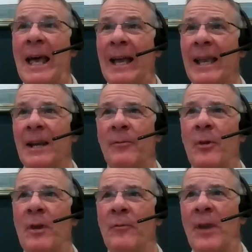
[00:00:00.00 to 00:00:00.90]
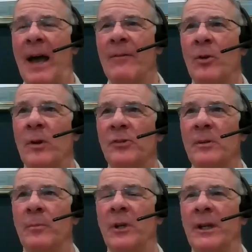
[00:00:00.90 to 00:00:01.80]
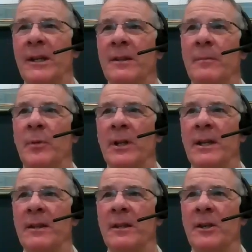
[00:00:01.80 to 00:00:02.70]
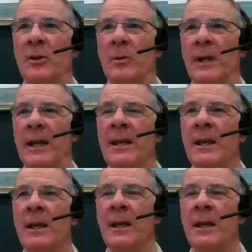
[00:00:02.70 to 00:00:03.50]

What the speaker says: Again, if you have a question, put it in the Q&A.